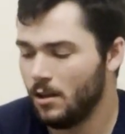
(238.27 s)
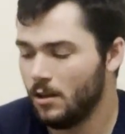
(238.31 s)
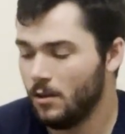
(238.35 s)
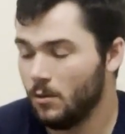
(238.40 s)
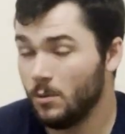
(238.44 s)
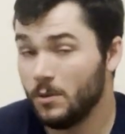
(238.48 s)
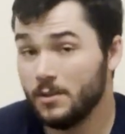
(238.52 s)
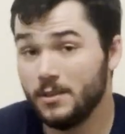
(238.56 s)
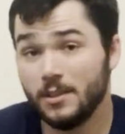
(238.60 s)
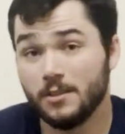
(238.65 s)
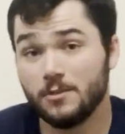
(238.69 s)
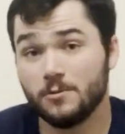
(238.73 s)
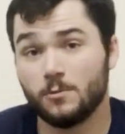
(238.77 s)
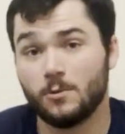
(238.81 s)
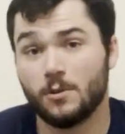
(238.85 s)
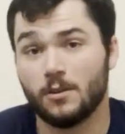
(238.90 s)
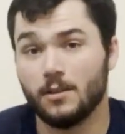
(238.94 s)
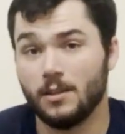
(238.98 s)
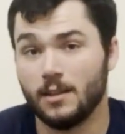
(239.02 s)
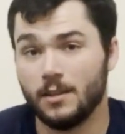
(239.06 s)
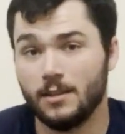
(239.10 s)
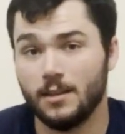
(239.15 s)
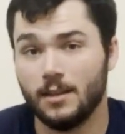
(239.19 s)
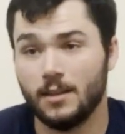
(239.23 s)
Well, it doesn't
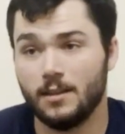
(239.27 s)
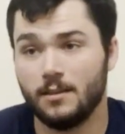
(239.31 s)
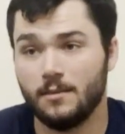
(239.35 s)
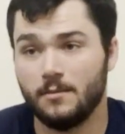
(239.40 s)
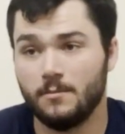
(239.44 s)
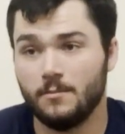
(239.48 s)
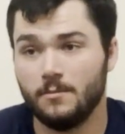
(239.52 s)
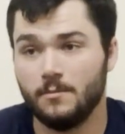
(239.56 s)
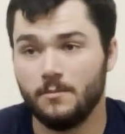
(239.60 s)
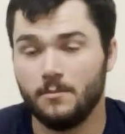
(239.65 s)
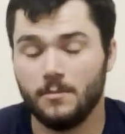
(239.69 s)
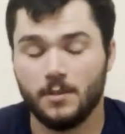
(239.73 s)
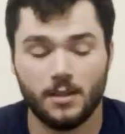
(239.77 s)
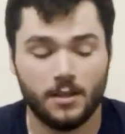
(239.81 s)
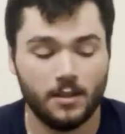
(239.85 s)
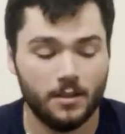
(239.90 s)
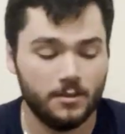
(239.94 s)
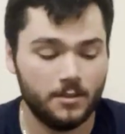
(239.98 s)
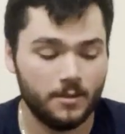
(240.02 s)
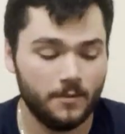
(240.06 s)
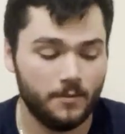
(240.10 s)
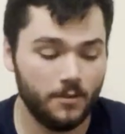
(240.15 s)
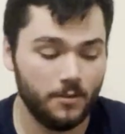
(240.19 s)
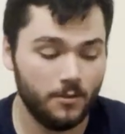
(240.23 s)
work like that,
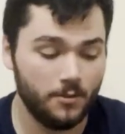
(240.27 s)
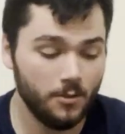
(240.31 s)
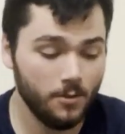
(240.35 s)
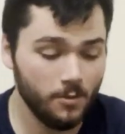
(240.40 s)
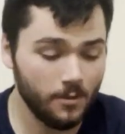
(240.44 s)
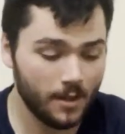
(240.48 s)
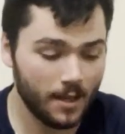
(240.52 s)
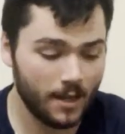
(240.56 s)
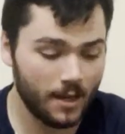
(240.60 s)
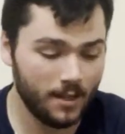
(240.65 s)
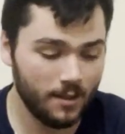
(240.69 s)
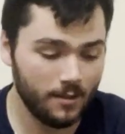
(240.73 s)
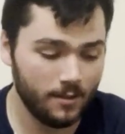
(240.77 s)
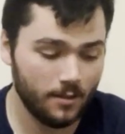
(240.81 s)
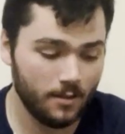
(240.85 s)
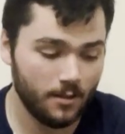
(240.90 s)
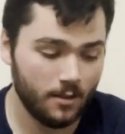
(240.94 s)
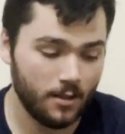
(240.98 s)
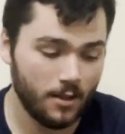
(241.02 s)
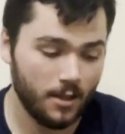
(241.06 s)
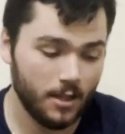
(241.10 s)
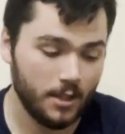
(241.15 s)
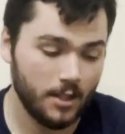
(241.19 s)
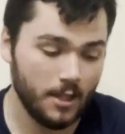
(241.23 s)
because if you do that,
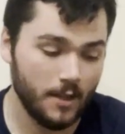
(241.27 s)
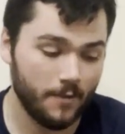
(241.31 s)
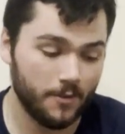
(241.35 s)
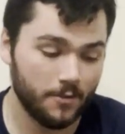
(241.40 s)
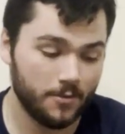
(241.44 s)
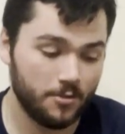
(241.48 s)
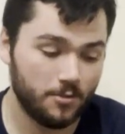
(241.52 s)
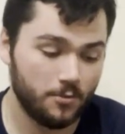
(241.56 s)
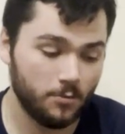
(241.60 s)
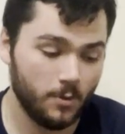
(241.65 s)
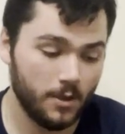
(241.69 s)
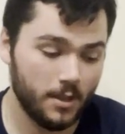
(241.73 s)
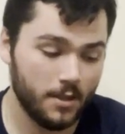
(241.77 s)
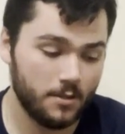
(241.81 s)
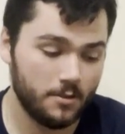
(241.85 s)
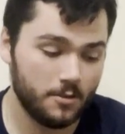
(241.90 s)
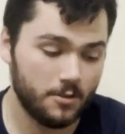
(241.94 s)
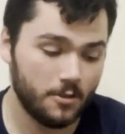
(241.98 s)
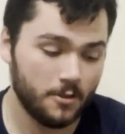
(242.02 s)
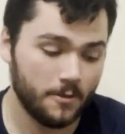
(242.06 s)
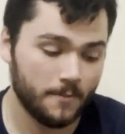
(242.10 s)
you have a switch,